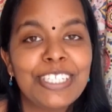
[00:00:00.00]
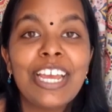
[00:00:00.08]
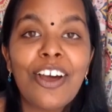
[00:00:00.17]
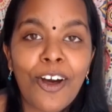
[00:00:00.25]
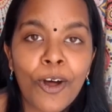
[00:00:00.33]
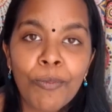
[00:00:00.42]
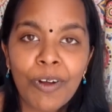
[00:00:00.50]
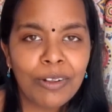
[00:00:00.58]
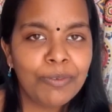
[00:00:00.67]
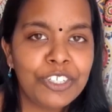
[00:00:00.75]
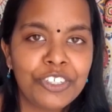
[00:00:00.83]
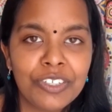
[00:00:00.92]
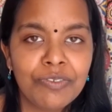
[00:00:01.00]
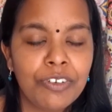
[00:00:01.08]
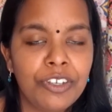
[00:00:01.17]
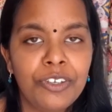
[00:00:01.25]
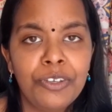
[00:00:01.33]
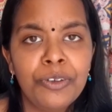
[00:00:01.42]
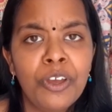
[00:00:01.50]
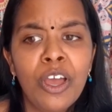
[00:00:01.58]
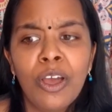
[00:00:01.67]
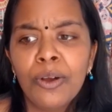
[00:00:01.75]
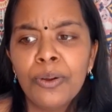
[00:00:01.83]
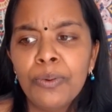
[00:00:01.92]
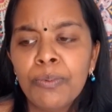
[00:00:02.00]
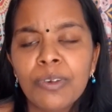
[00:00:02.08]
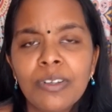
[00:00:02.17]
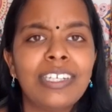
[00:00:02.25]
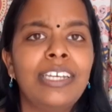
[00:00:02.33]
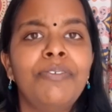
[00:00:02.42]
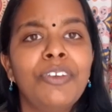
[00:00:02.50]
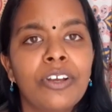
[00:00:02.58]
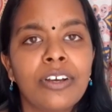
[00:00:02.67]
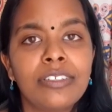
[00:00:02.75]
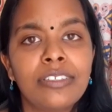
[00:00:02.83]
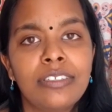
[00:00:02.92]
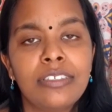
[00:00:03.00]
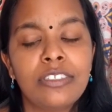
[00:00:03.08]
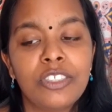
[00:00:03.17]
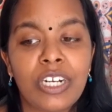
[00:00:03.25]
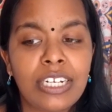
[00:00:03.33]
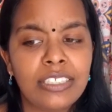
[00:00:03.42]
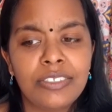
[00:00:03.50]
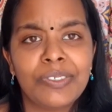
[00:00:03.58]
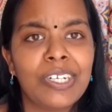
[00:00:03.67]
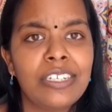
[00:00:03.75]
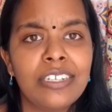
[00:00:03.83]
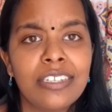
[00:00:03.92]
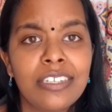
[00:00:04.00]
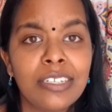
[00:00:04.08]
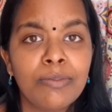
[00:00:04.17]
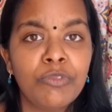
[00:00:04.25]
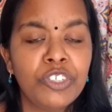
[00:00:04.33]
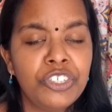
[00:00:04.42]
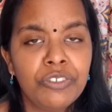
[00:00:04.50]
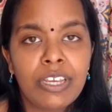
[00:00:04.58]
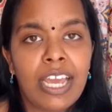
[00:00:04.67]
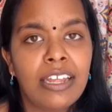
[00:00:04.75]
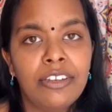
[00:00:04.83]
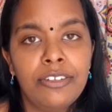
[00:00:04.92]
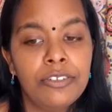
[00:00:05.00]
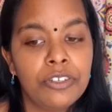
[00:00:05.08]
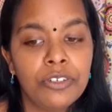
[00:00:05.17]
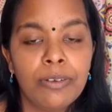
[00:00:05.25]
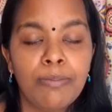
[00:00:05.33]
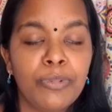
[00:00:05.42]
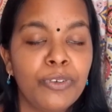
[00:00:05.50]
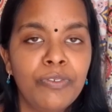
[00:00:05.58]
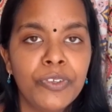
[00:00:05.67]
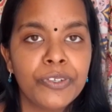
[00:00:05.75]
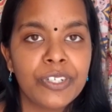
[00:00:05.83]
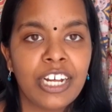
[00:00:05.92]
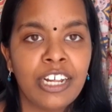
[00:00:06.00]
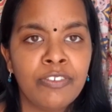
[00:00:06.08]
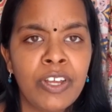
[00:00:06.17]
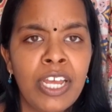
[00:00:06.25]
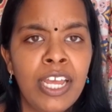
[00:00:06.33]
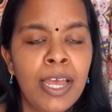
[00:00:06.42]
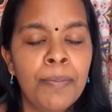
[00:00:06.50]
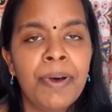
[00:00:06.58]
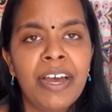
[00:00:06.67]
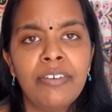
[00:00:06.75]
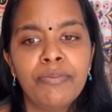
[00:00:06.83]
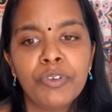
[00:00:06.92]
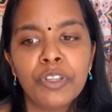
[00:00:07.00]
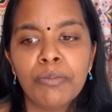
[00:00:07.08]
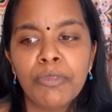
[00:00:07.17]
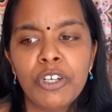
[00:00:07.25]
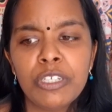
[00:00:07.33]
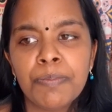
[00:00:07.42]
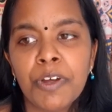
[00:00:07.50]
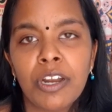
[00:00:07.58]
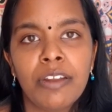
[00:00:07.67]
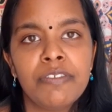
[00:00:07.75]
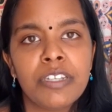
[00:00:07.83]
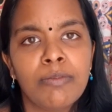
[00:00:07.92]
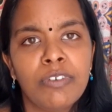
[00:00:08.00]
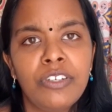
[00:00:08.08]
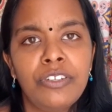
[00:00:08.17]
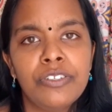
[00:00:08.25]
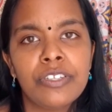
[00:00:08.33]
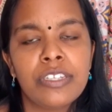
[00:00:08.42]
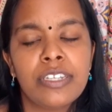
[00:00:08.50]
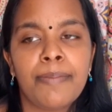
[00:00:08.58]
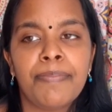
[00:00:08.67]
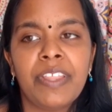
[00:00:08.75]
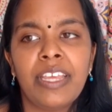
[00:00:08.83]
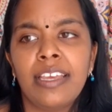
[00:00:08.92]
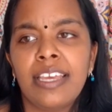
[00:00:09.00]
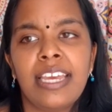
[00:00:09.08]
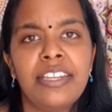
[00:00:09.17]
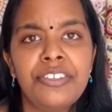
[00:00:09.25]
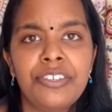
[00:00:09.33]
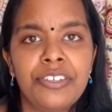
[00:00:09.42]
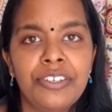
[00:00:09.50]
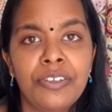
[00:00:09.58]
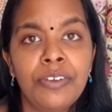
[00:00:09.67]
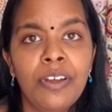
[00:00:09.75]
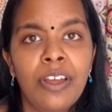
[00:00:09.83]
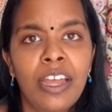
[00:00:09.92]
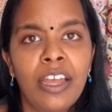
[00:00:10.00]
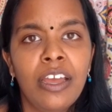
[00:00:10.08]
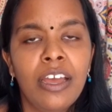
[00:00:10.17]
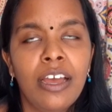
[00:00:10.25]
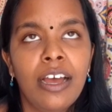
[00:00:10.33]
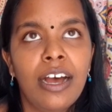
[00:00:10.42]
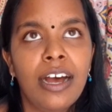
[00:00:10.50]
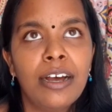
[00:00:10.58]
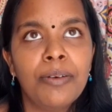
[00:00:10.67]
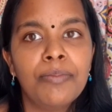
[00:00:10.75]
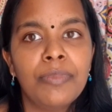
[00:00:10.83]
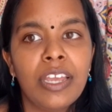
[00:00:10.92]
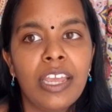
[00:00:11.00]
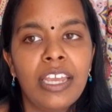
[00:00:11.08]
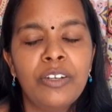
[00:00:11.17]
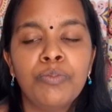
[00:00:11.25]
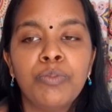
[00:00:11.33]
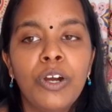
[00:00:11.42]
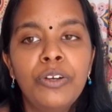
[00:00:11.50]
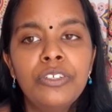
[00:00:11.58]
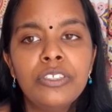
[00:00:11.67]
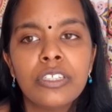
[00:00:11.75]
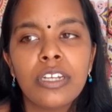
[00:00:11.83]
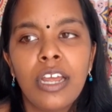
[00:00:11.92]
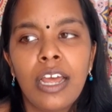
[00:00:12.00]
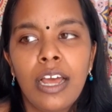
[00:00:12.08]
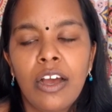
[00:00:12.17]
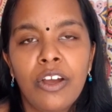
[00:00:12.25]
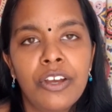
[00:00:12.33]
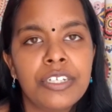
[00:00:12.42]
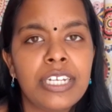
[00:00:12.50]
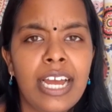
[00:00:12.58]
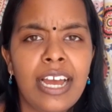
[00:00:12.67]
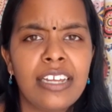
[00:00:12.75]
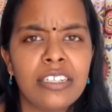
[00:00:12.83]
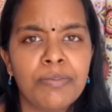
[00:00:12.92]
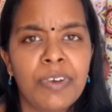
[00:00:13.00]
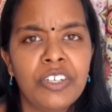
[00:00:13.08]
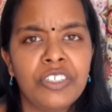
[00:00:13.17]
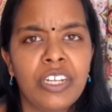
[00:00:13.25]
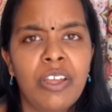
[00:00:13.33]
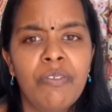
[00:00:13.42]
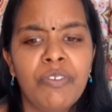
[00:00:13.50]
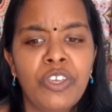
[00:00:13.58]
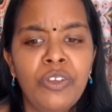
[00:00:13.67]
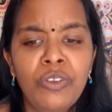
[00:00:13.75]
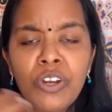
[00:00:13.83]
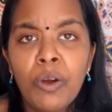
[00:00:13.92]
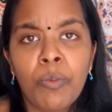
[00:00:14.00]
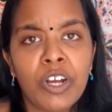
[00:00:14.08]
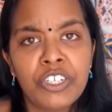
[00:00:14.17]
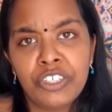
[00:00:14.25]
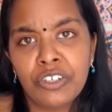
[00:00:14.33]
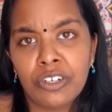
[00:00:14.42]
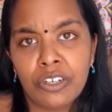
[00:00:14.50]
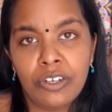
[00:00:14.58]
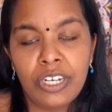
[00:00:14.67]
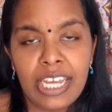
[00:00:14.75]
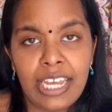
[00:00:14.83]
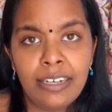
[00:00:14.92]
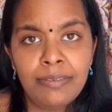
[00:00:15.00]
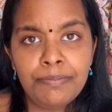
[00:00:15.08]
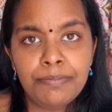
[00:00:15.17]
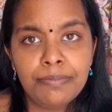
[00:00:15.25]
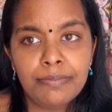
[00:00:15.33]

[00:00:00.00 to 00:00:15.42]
there are well wishes for you who will give you constructive criticism, which you can use to improve yourself. But for the most part, if someone uses something against you, it won't hurt as much if you know what you're good in,